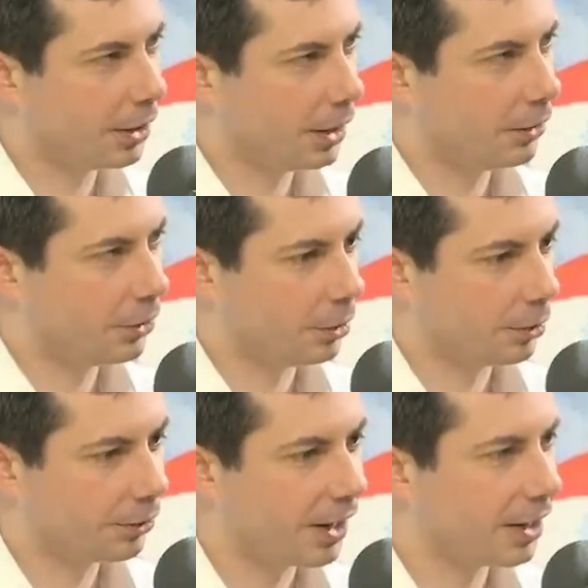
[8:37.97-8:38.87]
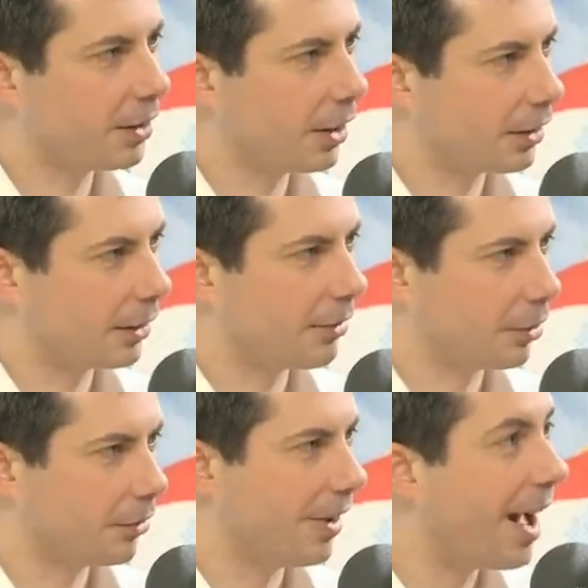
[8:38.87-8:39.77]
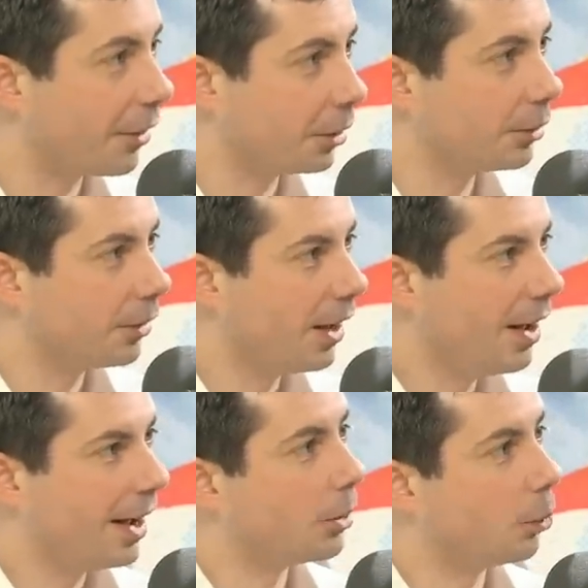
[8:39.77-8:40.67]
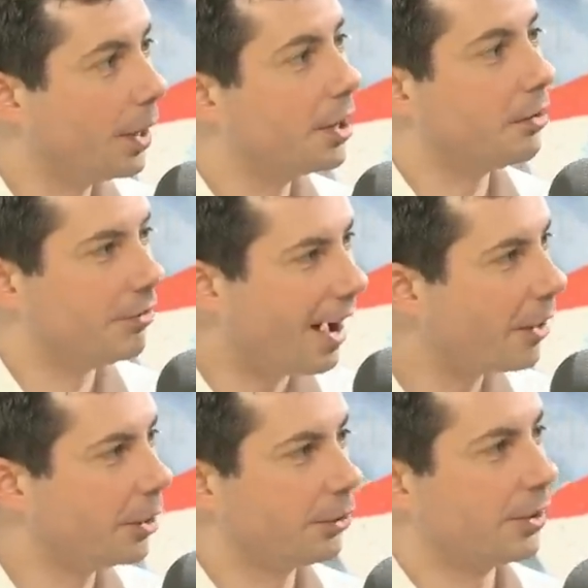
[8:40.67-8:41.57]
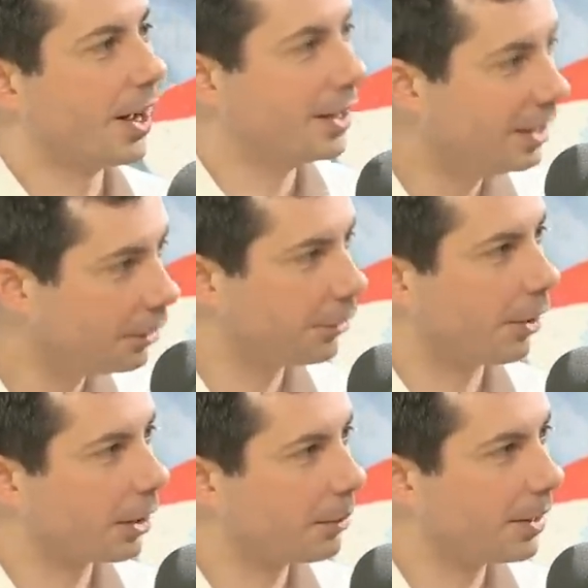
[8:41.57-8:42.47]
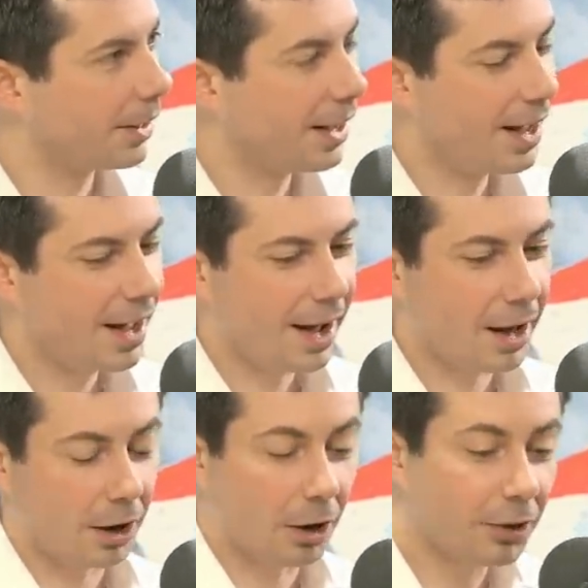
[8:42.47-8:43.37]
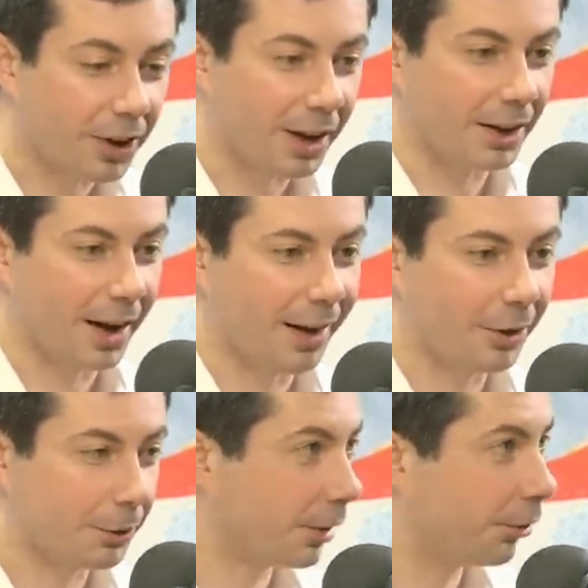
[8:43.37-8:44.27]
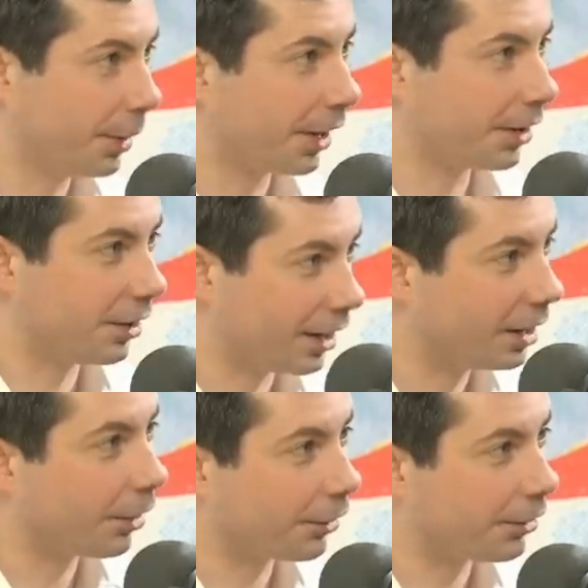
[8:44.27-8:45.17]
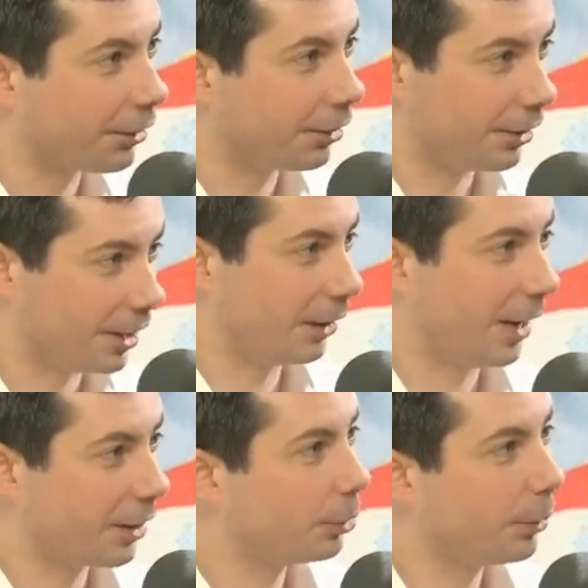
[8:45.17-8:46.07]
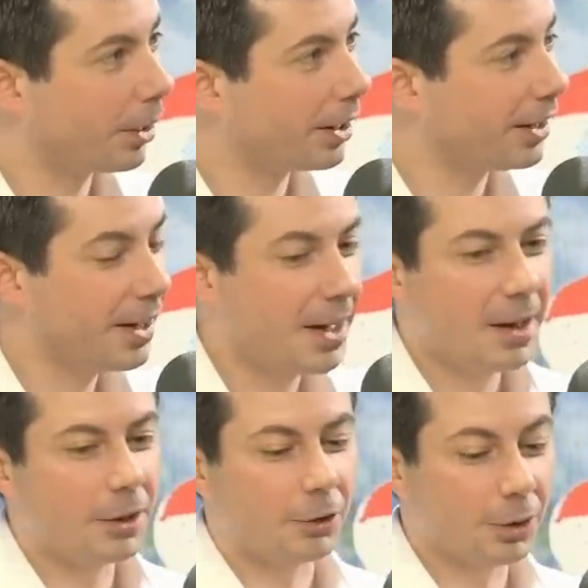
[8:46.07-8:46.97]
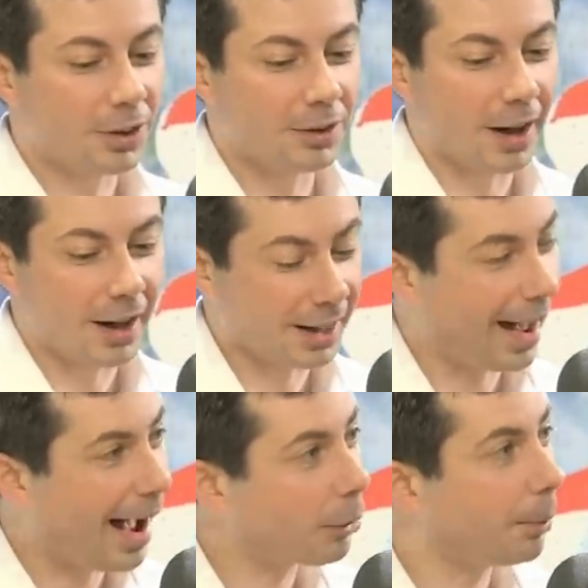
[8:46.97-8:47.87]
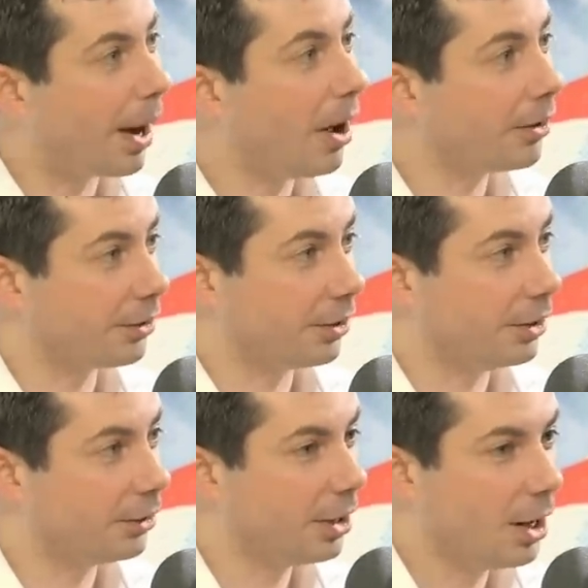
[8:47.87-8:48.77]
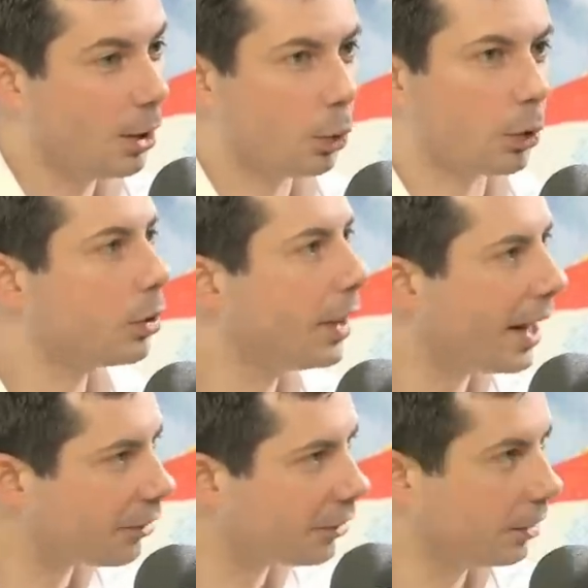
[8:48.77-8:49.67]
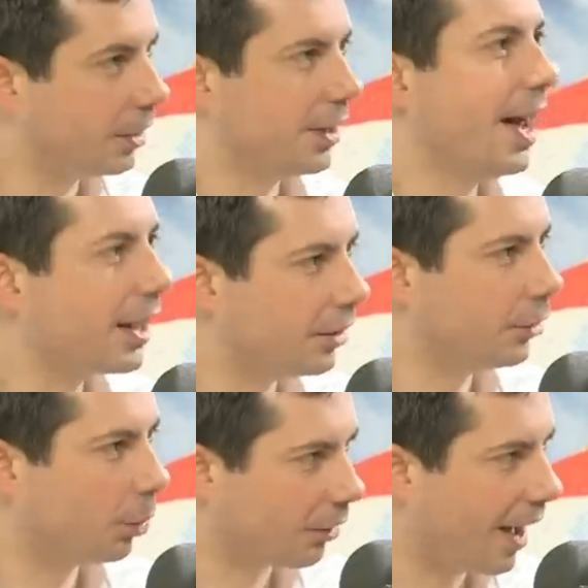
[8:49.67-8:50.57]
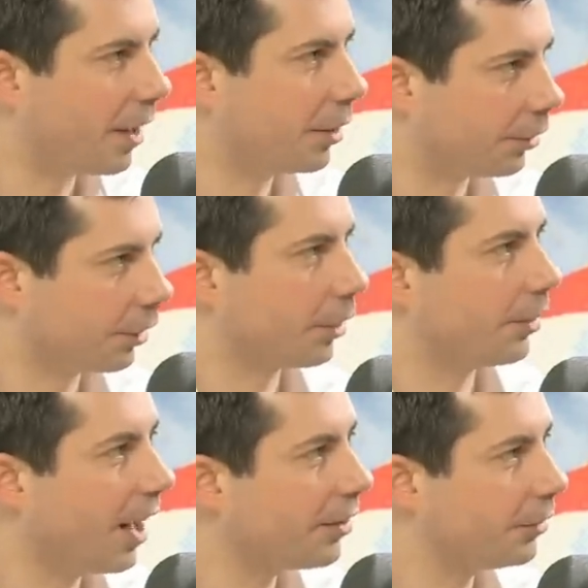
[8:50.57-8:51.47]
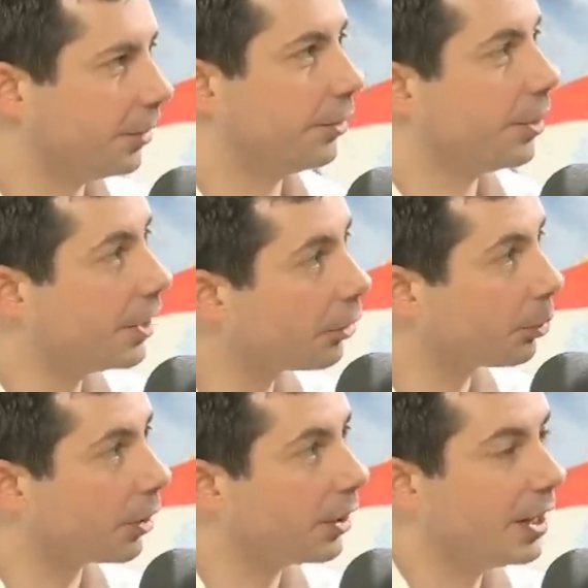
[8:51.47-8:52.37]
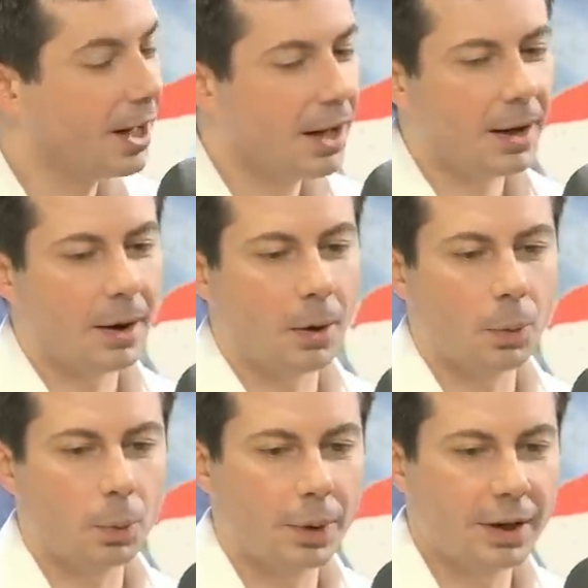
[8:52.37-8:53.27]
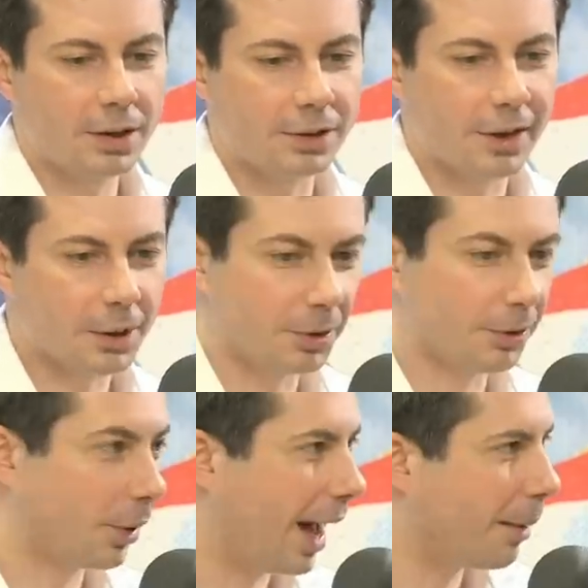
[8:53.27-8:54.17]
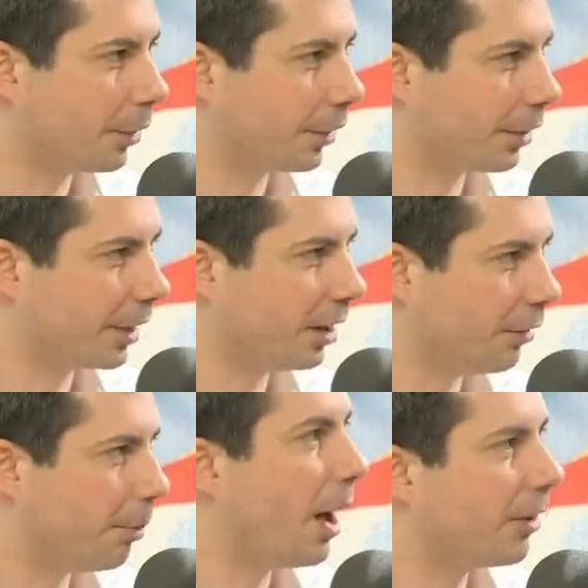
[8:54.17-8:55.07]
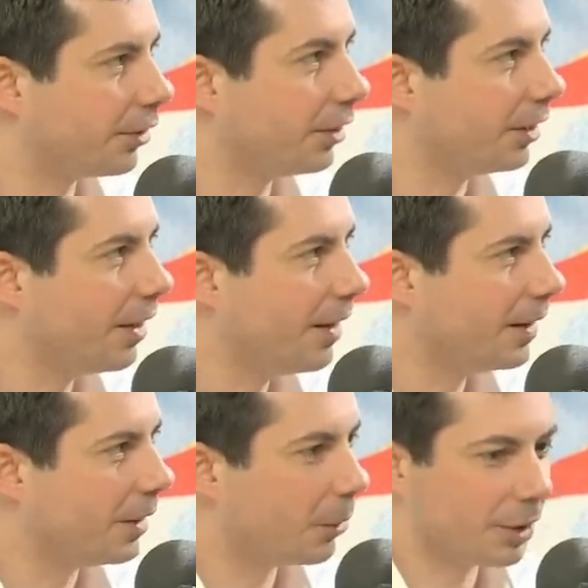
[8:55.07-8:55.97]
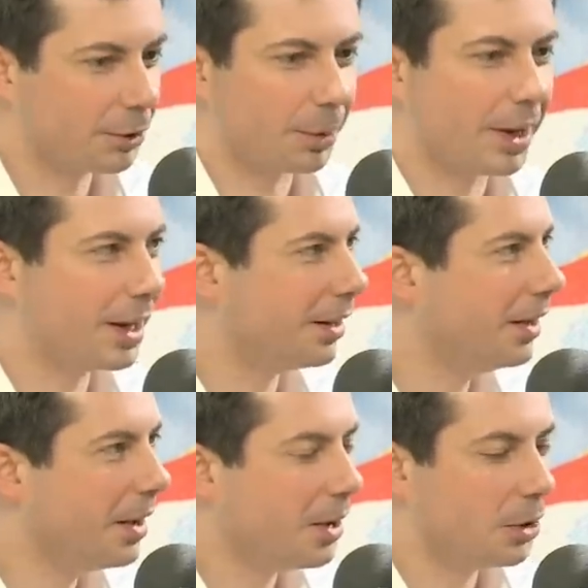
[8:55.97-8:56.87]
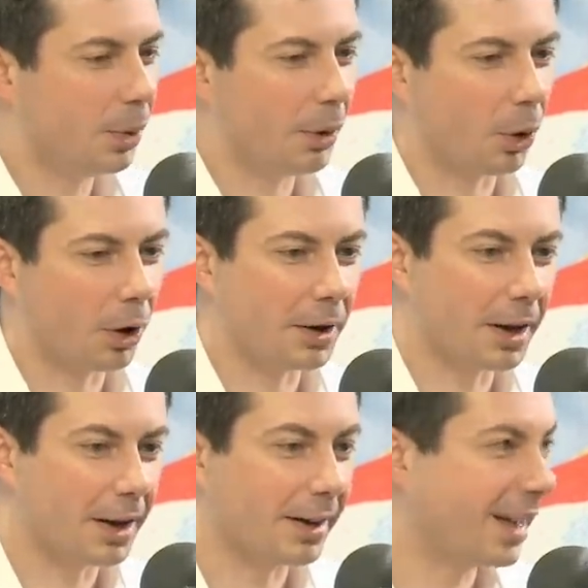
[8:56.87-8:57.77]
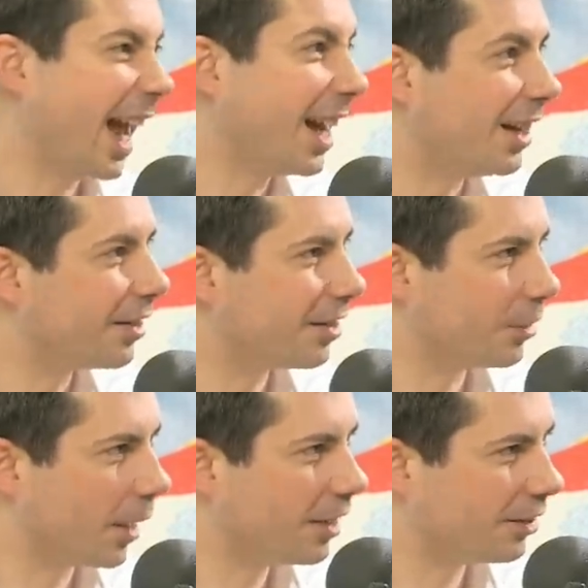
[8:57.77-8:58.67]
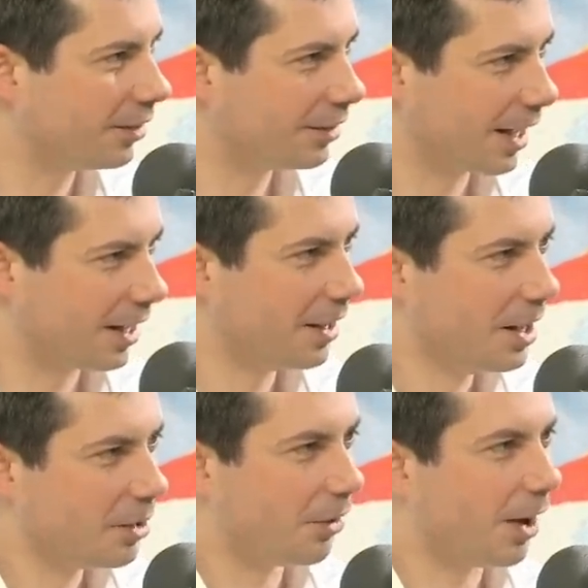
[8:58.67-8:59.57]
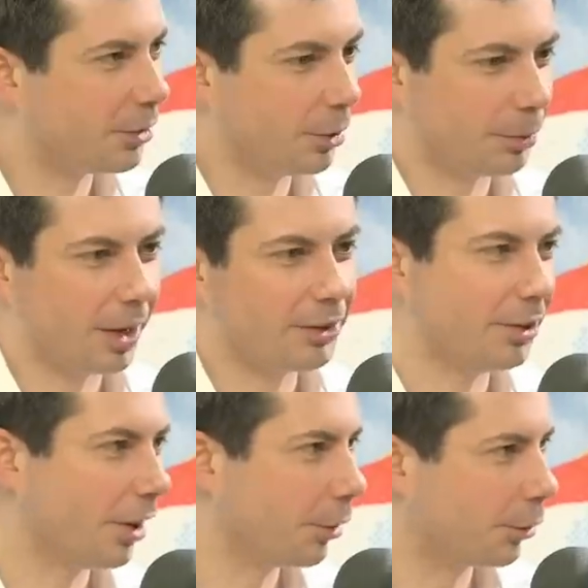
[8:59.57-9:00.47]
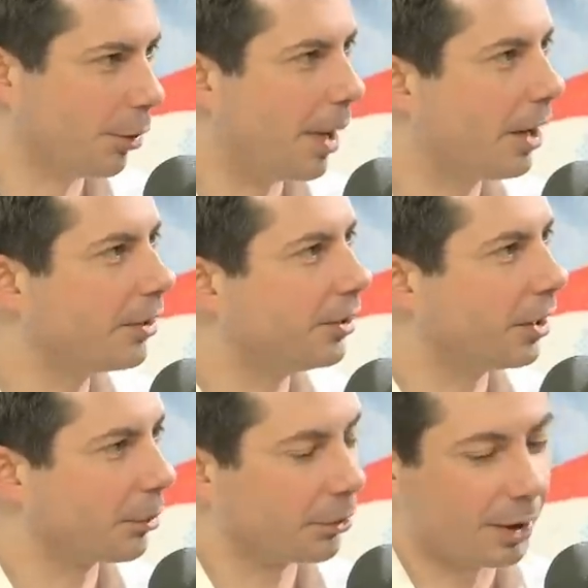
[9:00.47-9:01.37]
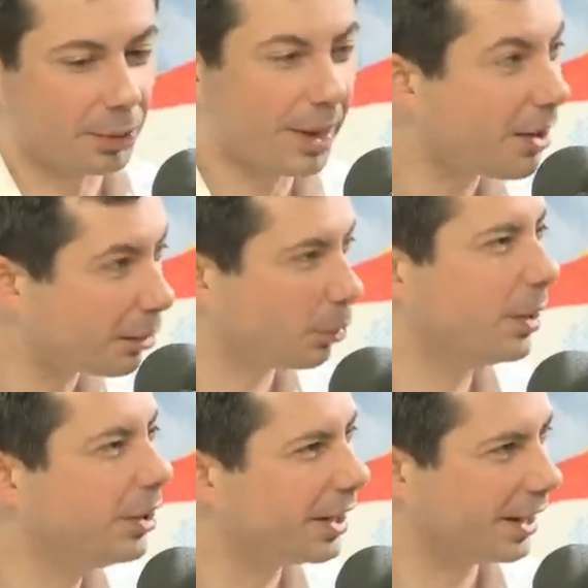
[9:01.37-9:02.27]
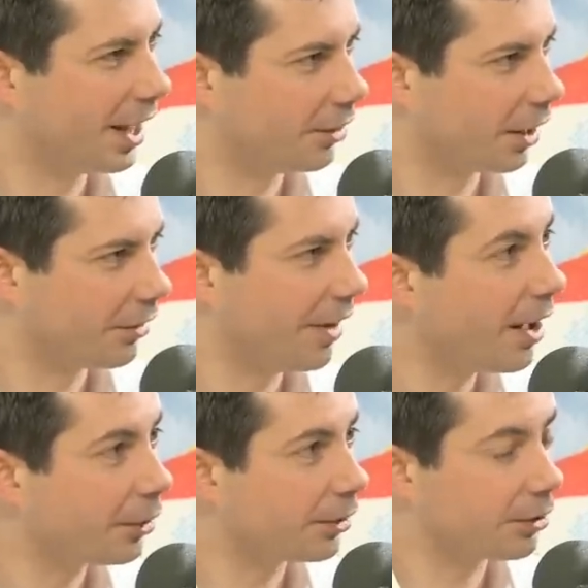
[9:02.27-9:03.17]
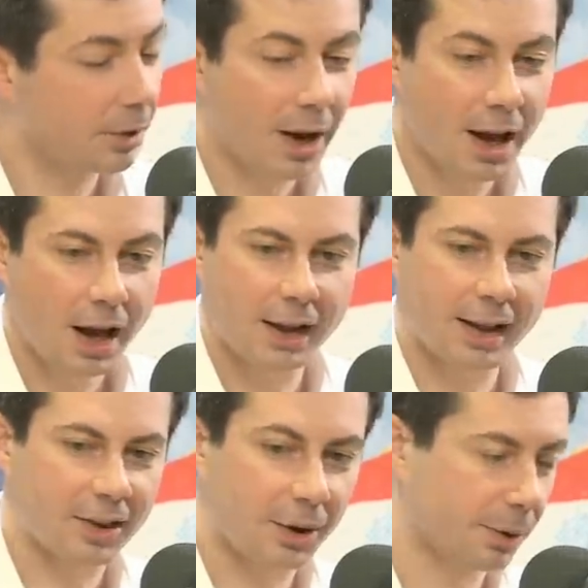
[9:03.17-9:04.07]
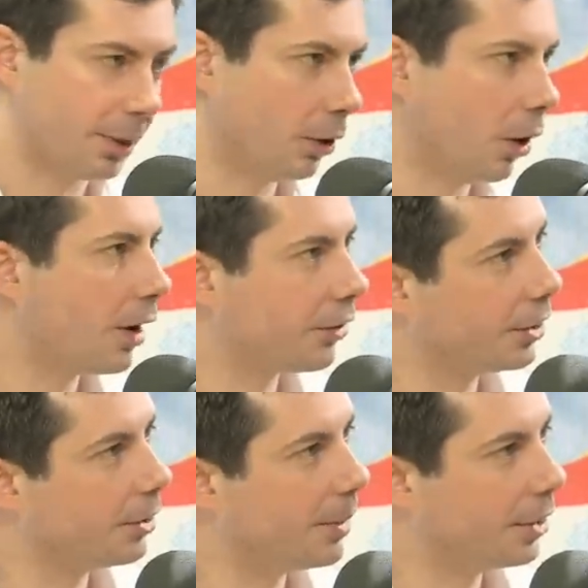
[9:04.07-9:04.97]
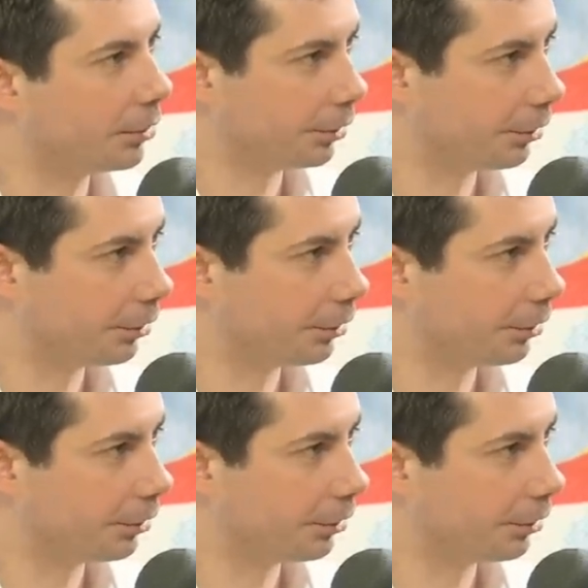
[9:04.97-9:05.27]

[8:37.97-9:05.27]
the need to fight at the level of values and win a values and ideas argument. And on our side of the aisle, as much as we like to think of ourselves as the intellectual party, the truth is, I think our policies were less connected to our values and our philosophies than theirs were. Uh, we developed a vocabulary of policy you know, we explained who we were, and, and, and candidates and races kind of fought to impress each other through a policy arms race without ever really engaging on the values issue. And that's how I think we lost the debate over